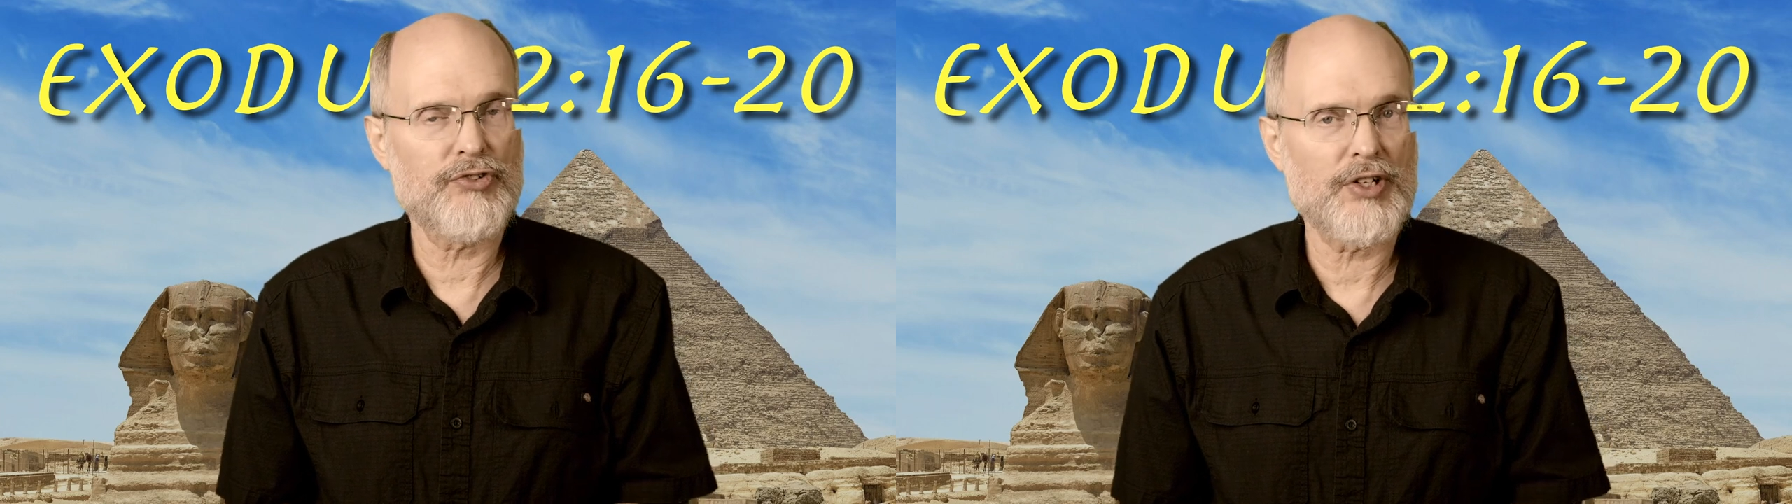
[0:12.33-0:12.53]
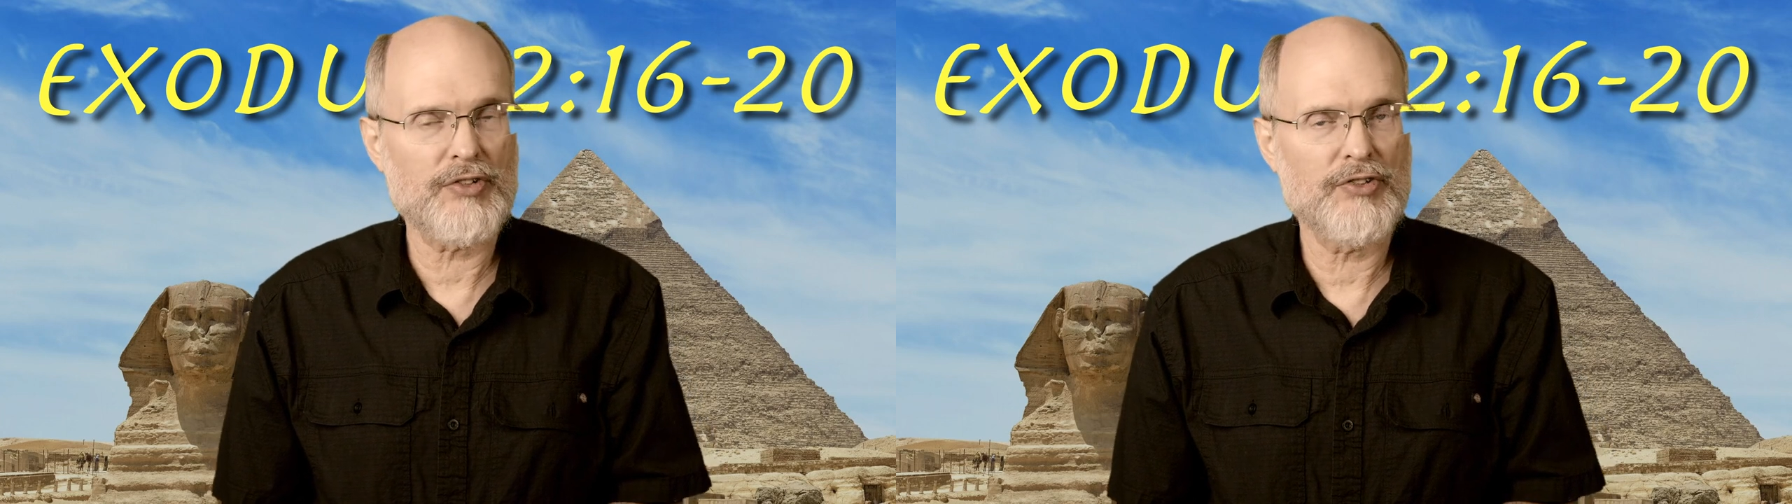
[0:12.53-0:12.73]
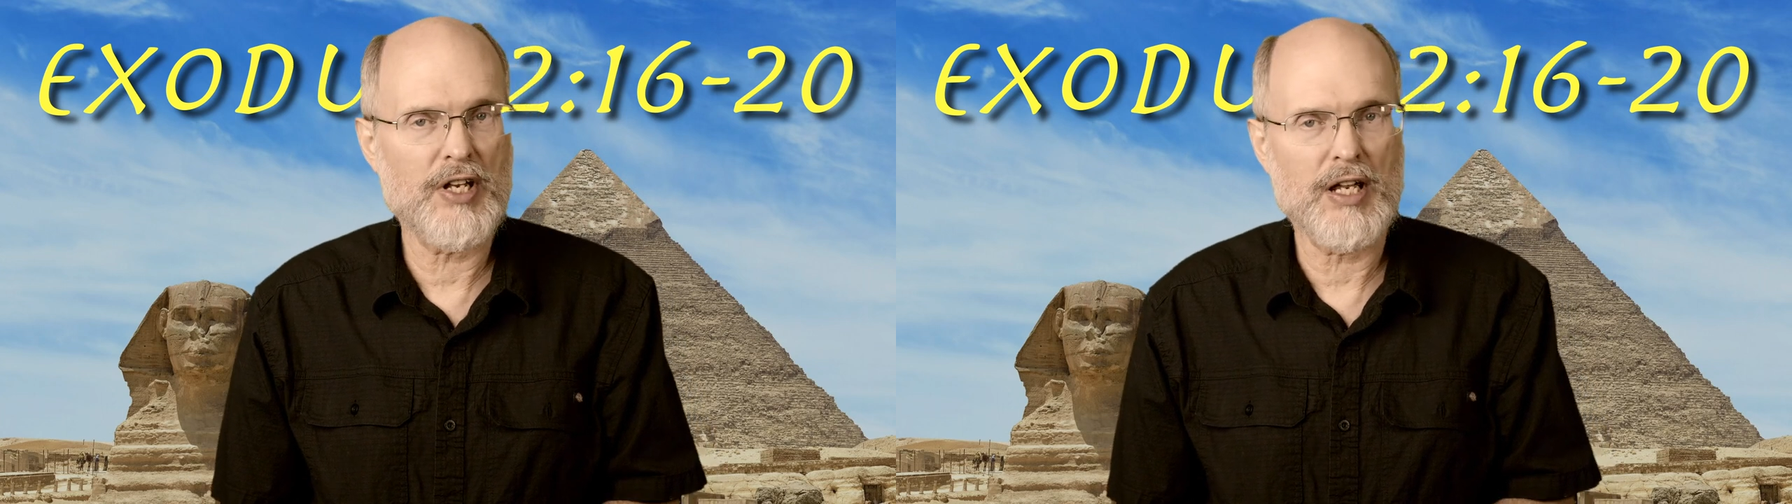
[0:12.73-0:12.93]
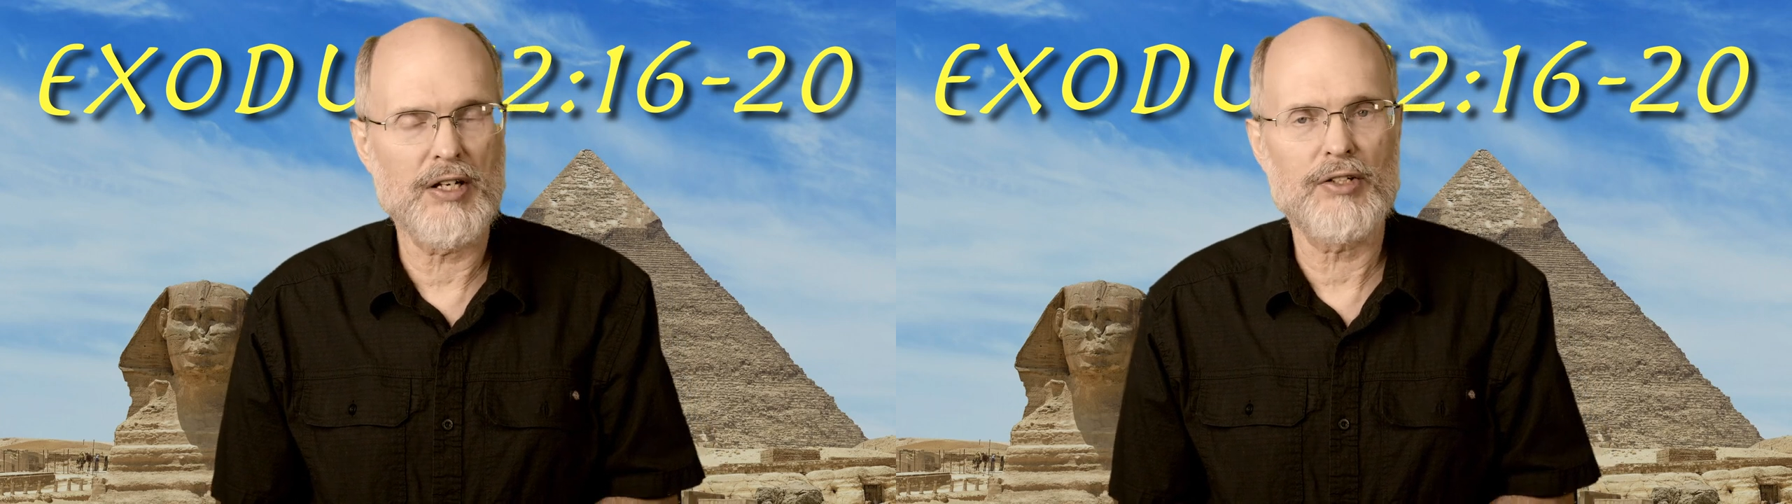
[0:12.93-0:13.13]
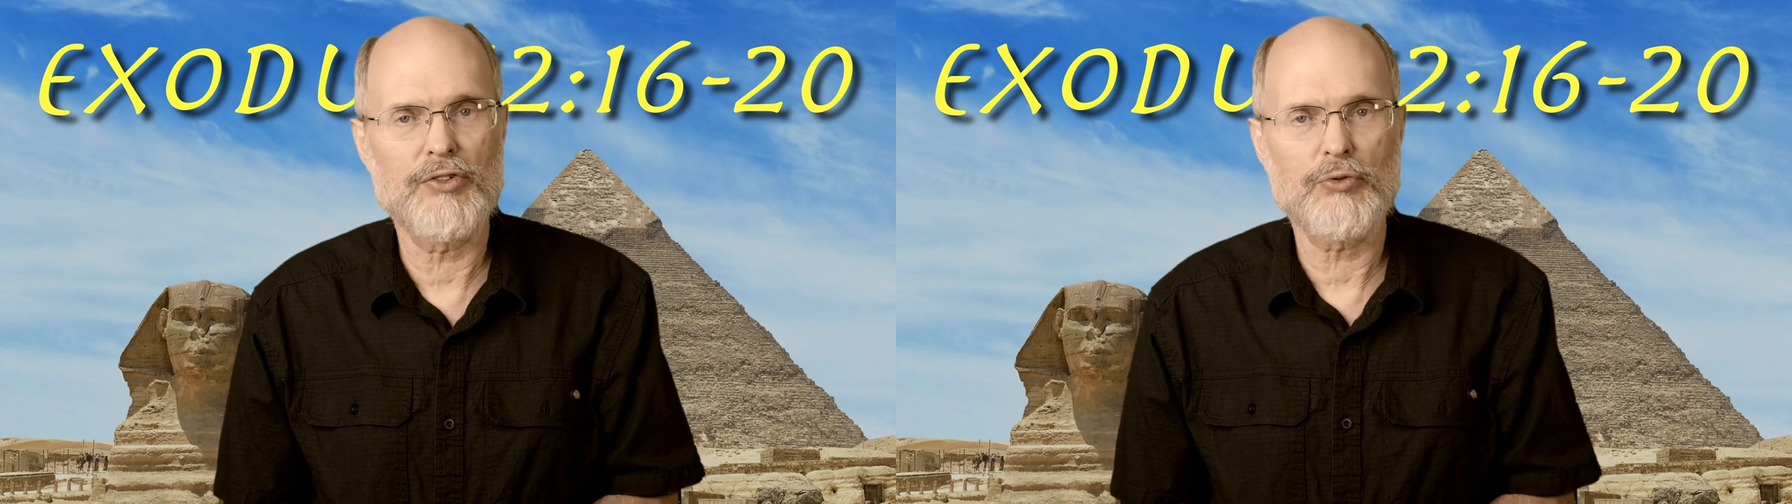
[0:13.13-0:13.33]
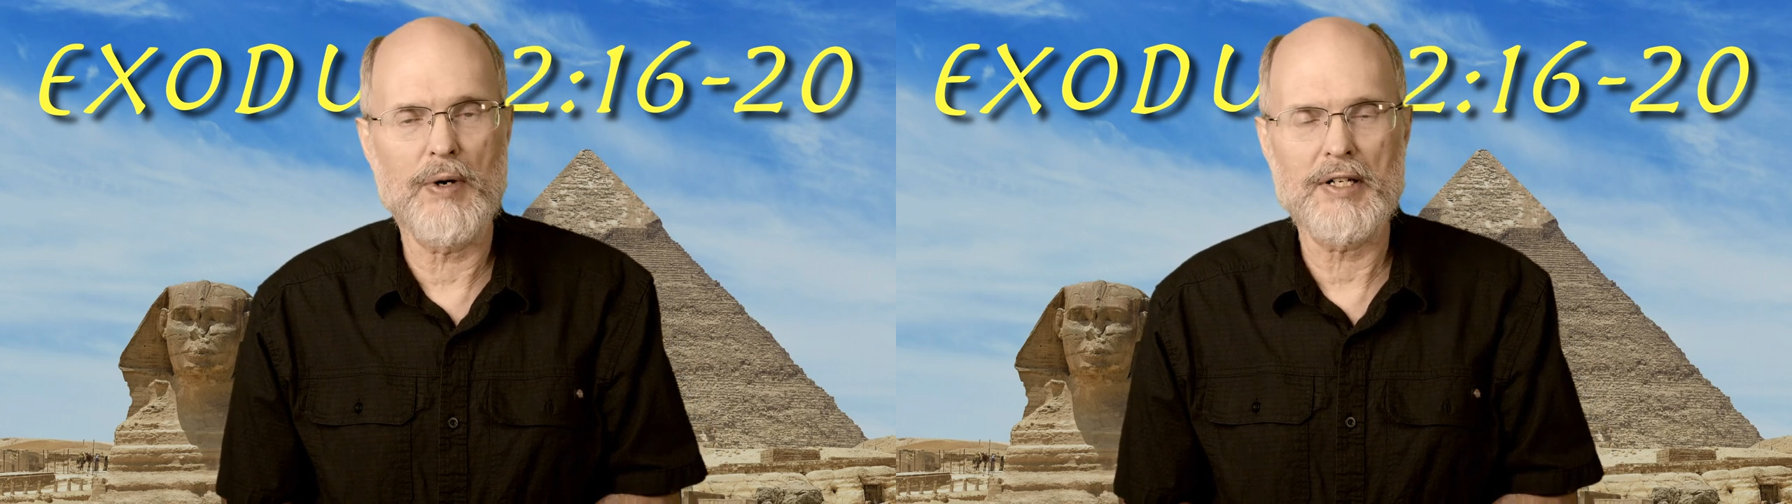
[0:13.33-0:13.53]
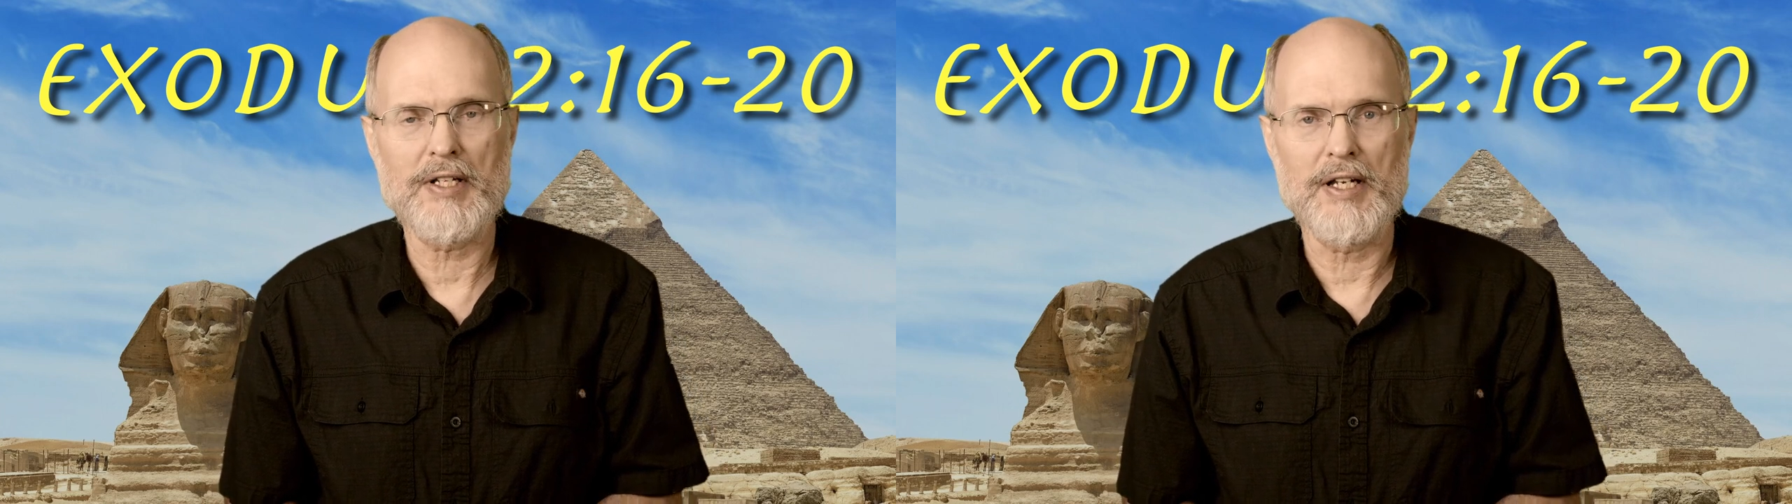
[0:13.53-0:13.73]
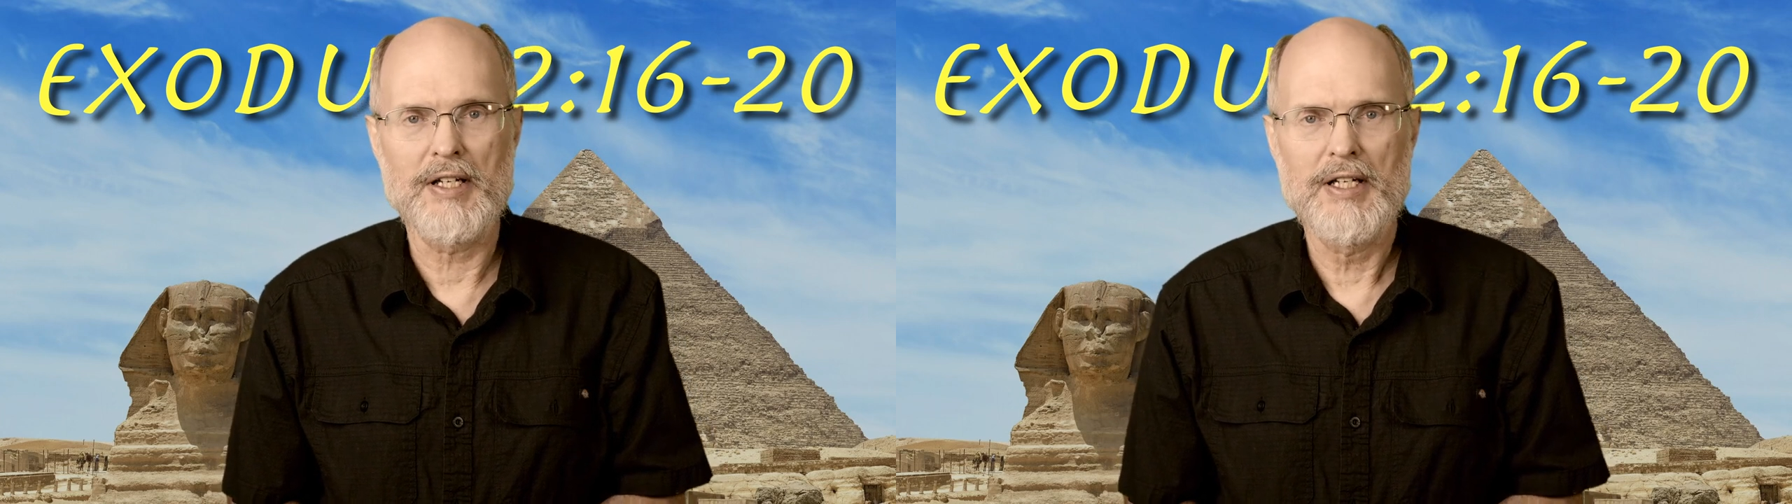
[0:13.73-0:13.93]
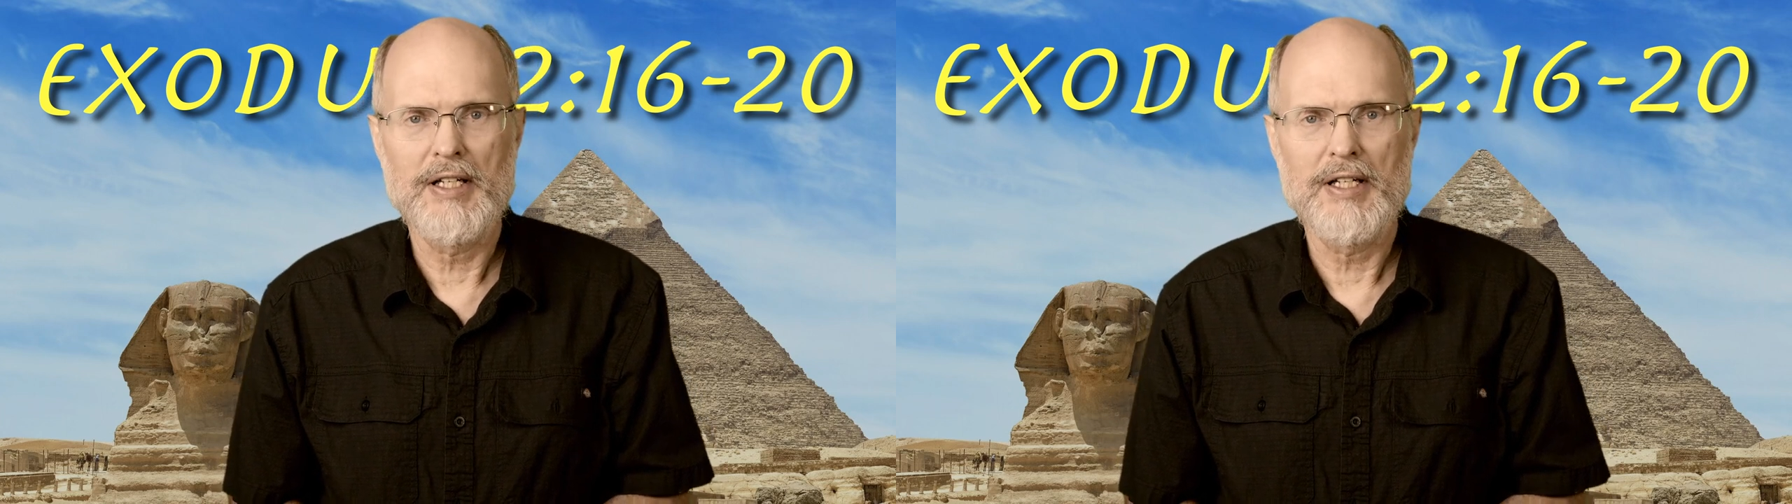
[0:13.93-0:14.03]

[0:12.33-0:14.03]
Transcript: 16 to 20.